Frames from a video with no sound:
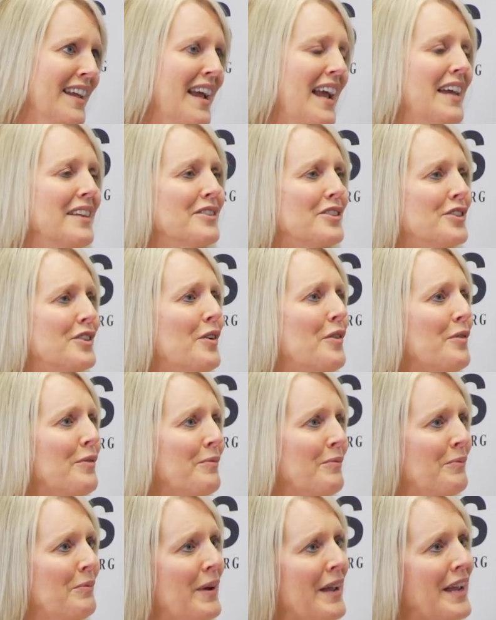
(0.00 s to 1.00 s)
And so
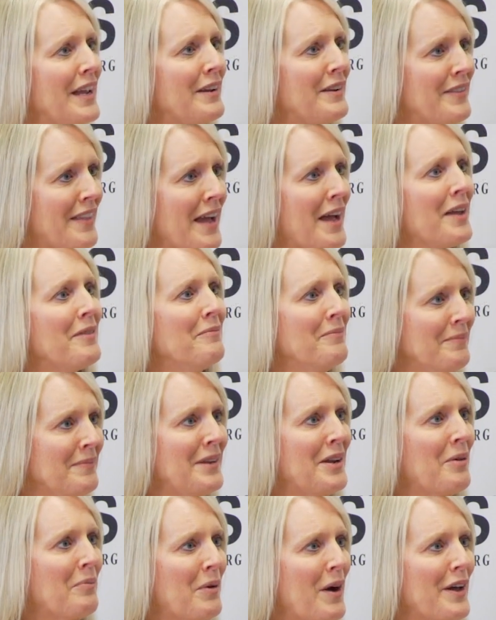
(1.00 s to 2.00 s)
we then,
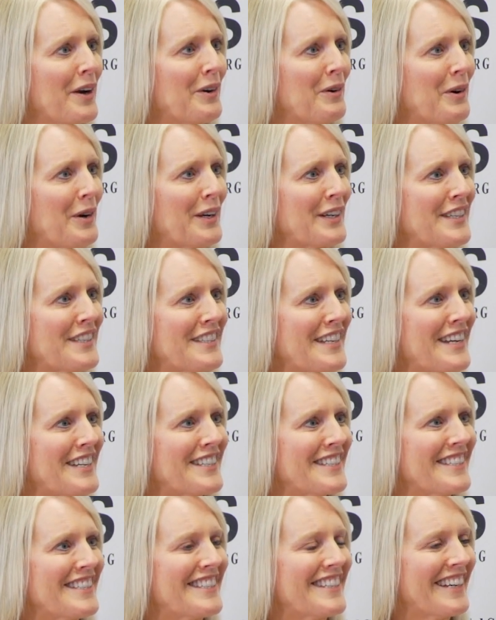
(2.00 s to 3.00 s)
brought our
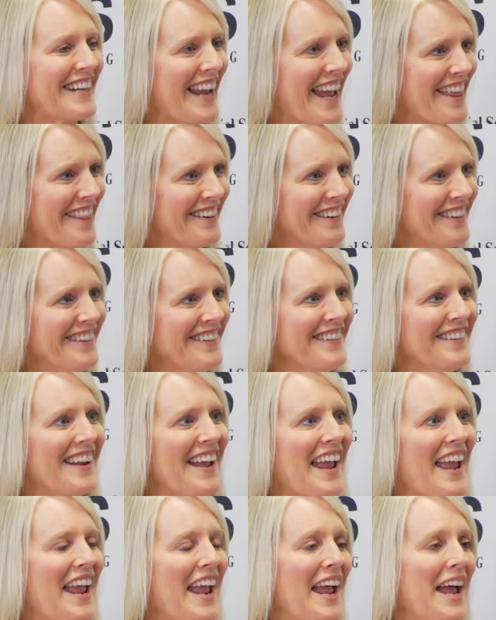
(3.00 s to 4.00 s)
organizations together,
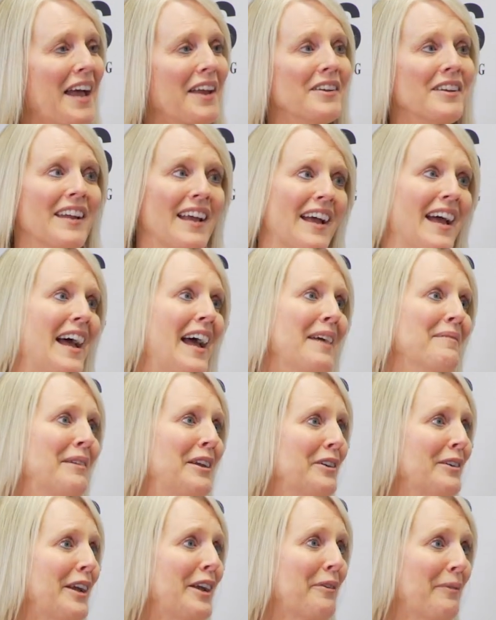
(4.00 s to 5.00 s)
and I'm
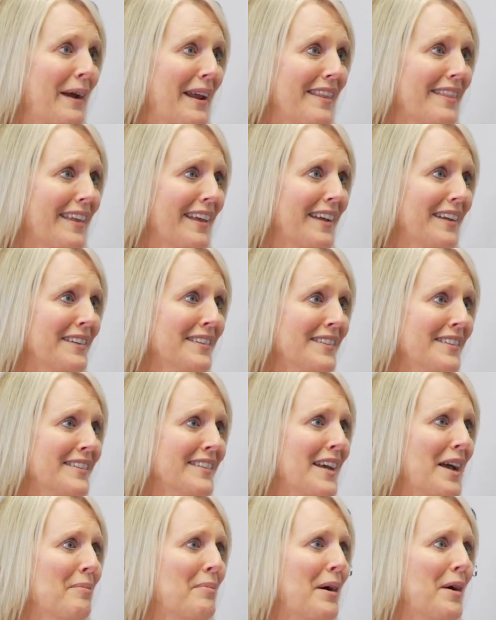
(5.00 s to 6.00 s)
hearing great things
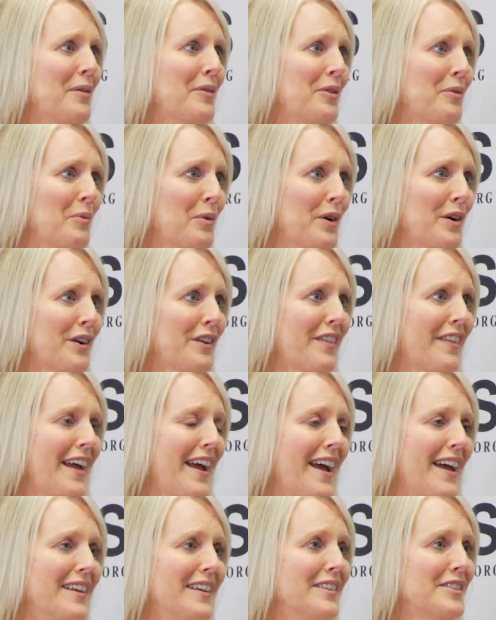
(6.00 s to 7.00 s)
about the work
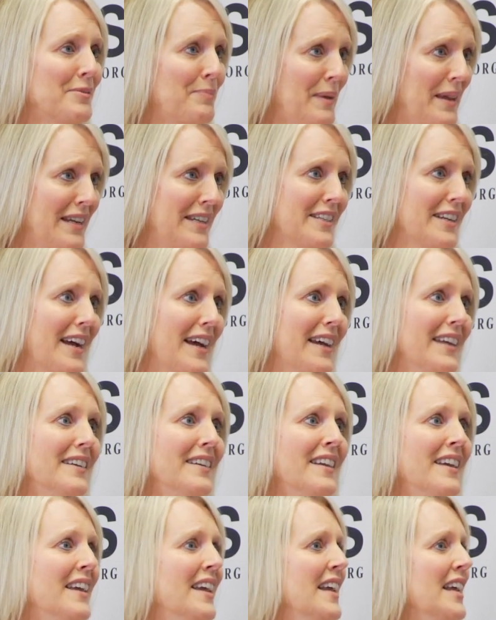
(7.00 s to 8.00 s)
that is being
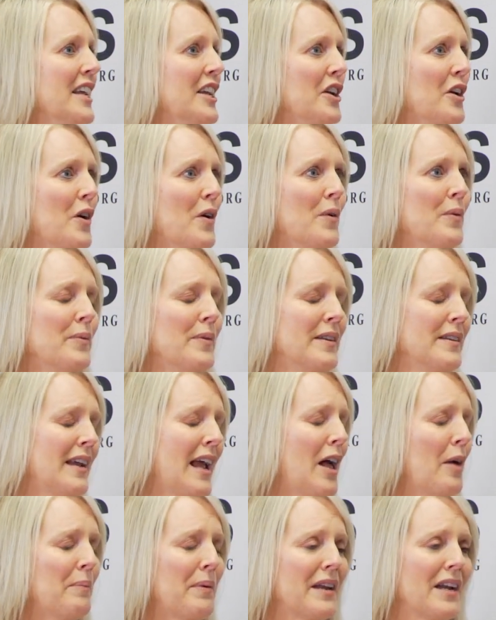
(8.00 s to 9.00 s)
done,
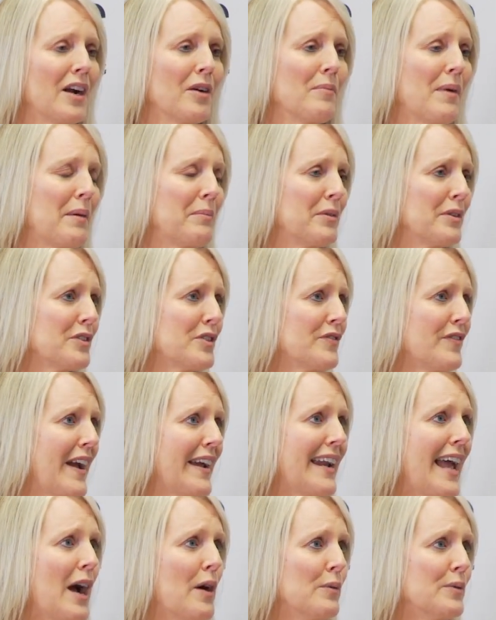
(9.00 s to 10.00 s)
helping our members
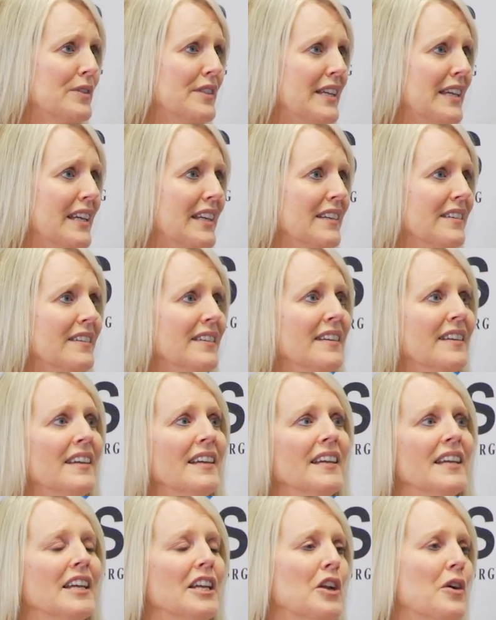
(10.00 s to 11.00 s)
find housing,
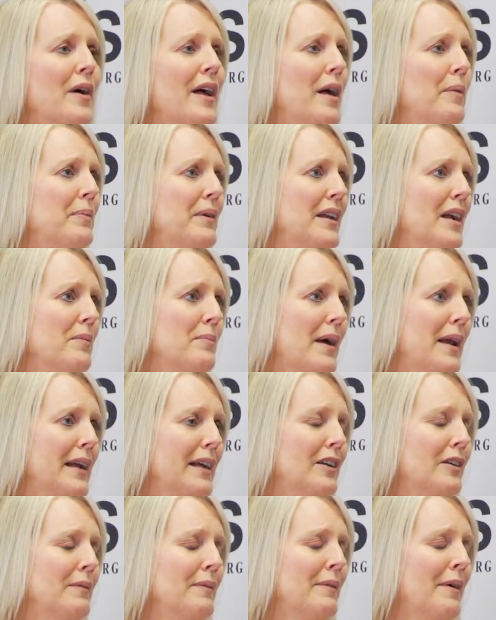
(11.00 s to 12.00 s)
helping
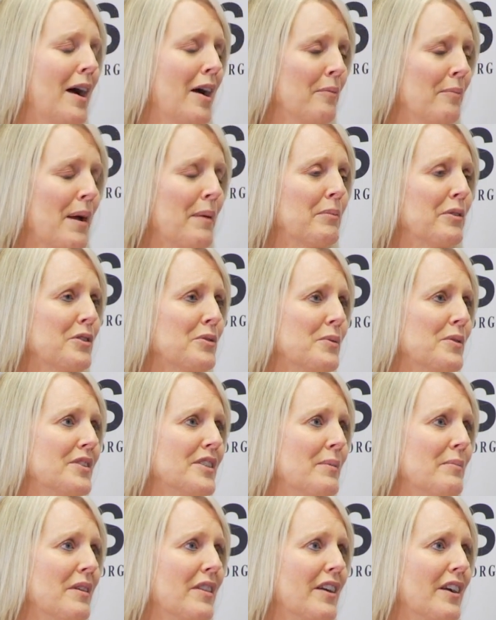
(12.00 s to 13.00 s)
our members with
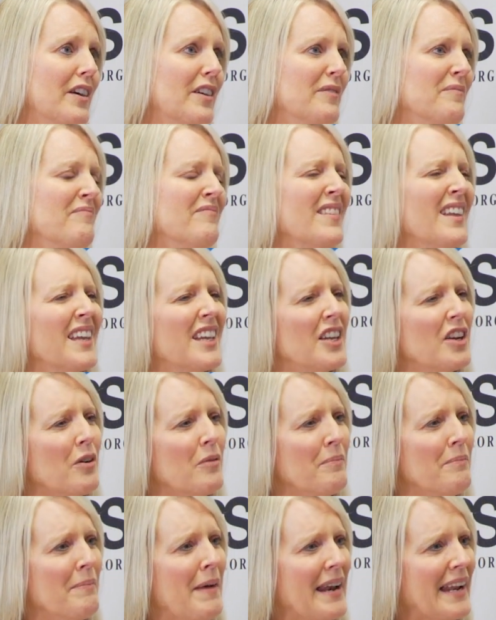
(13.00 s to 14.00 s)
some of their,
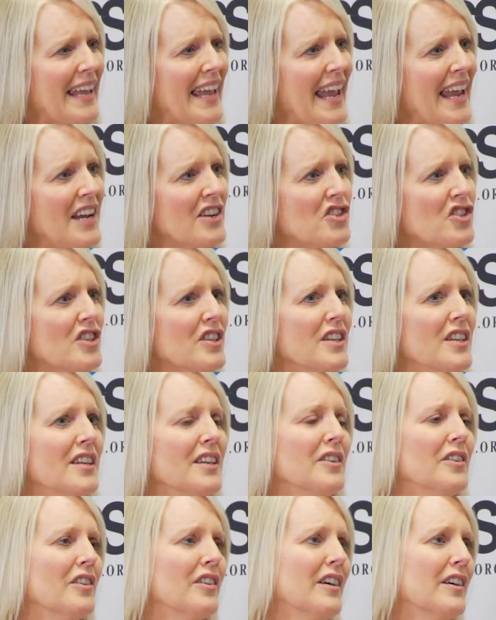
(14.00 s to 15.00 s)

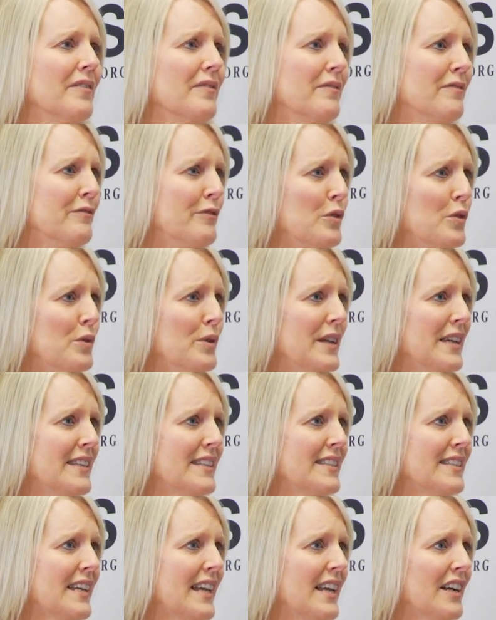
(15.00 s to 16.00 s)
medication or food
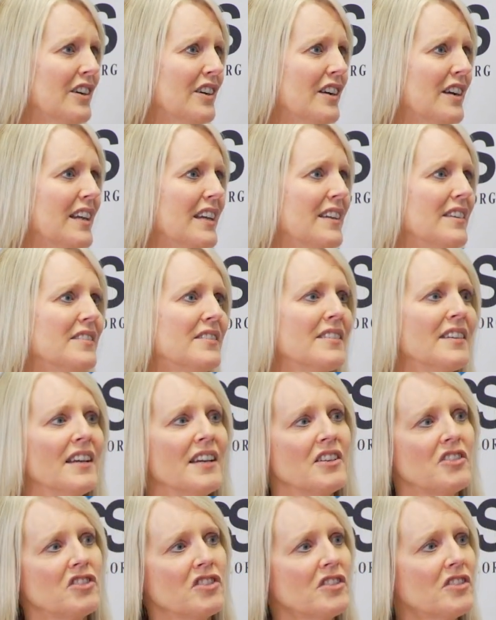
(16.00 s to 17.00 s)
insecurities.
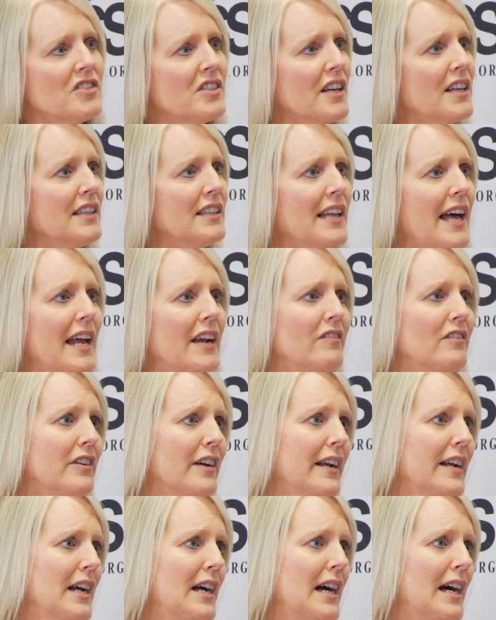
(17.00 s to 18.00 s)
Just a lot of
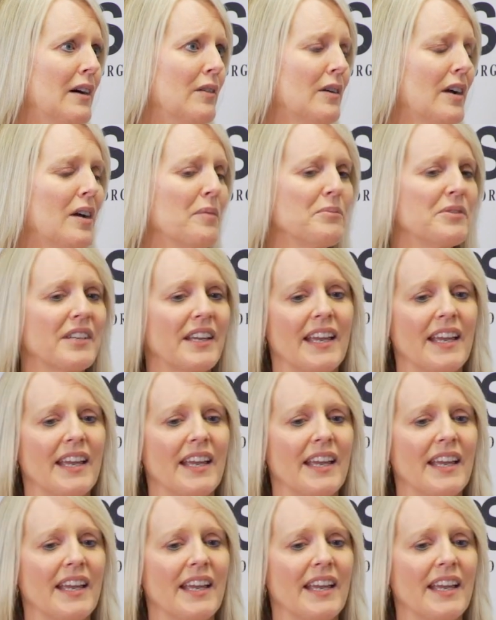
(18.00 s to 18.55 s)
great outcomes.